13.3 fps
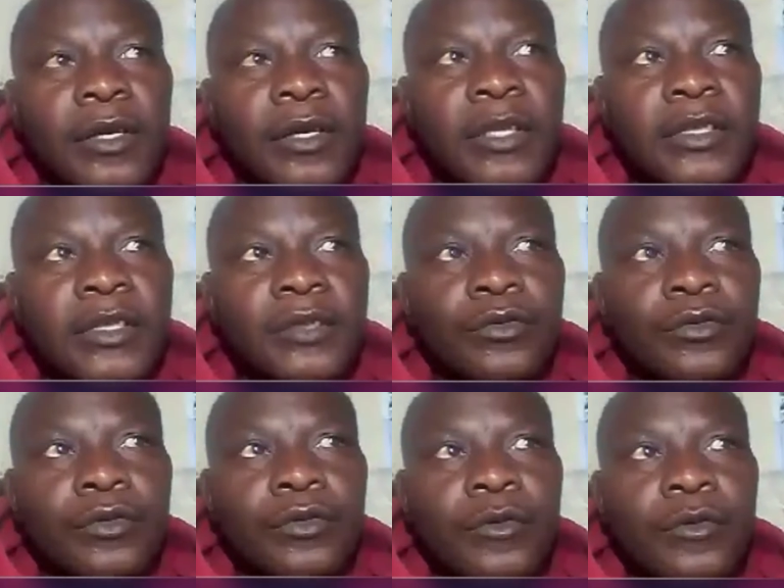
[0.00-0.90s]
least you
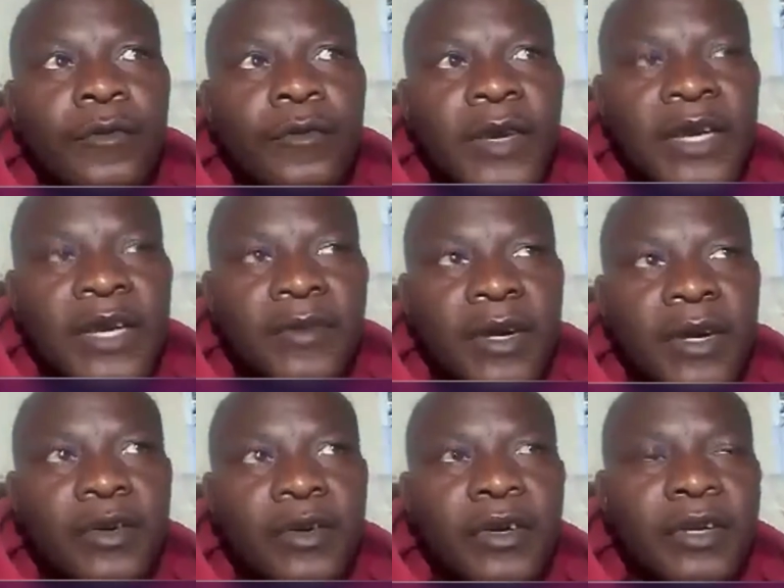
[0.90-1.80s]
know, one hour ago,
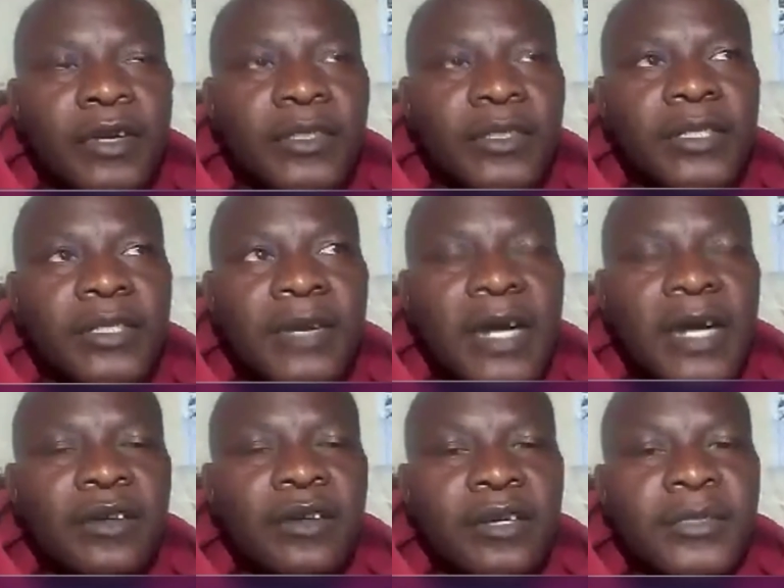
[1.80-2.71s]
we are in
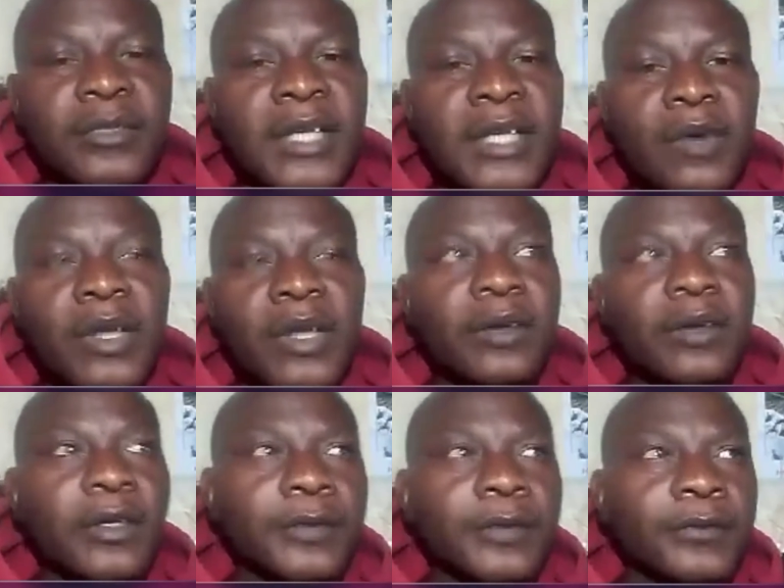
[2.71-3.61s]
outcomes at Kawanda.
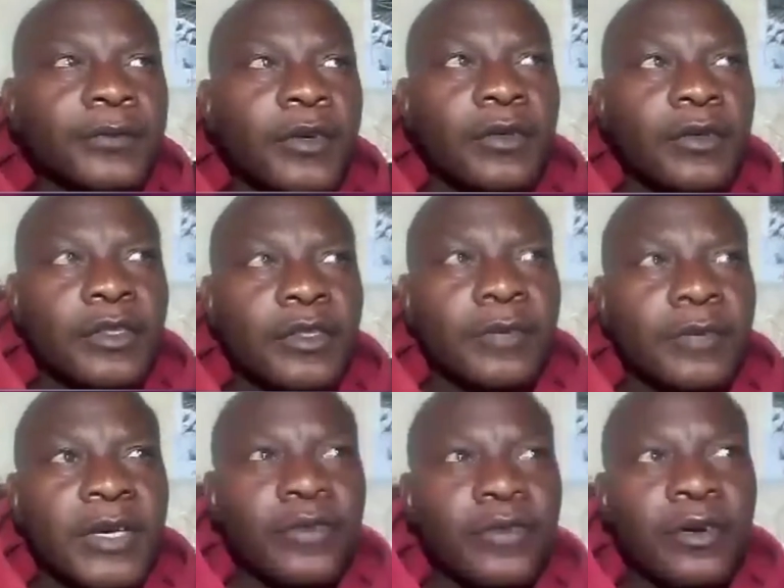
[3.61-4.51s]
Does it
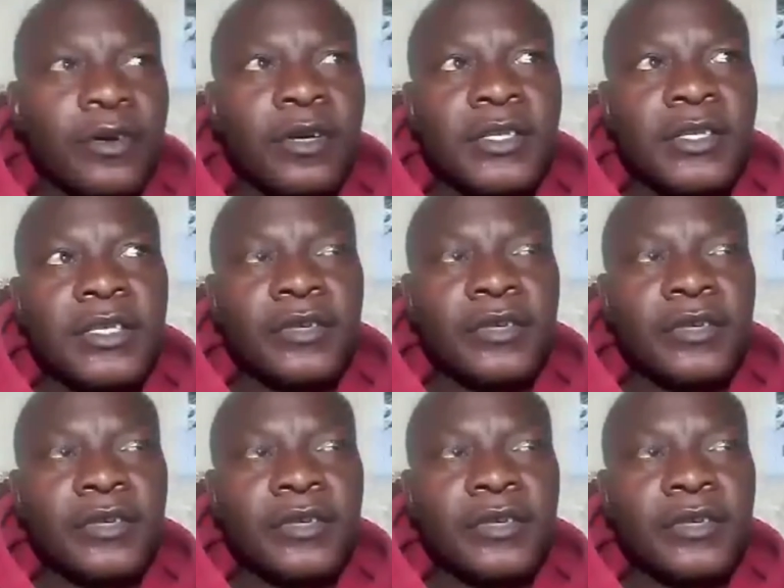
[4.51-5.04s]
punish on God? It's a